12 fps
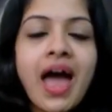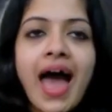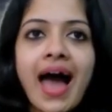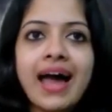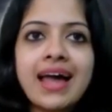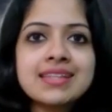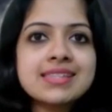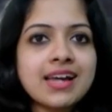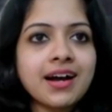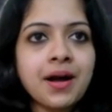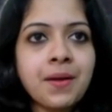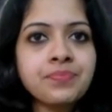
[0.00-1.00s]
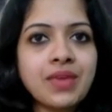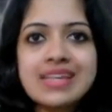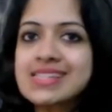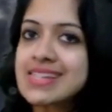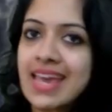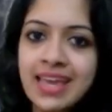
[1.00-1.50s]
and
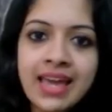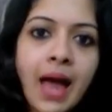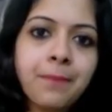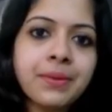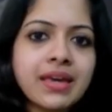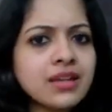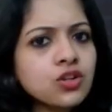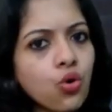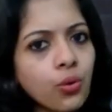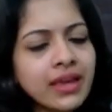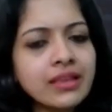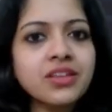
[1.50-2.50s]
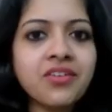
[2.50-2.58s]
staying happy and going in the